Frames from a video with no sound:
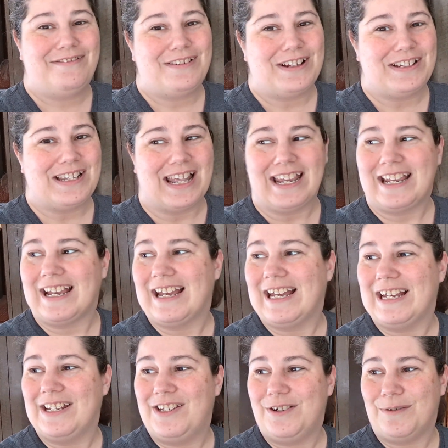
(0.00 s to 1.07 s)
Felt like
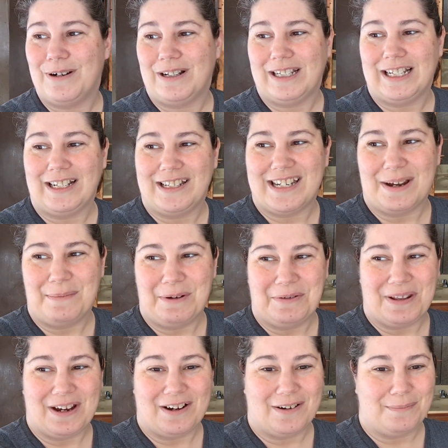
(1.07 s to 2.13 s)
doing a little
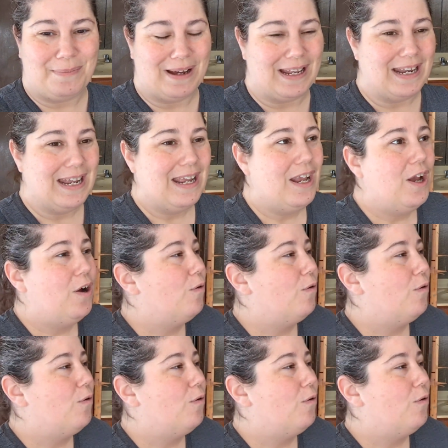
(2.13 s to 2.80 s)
demo there, but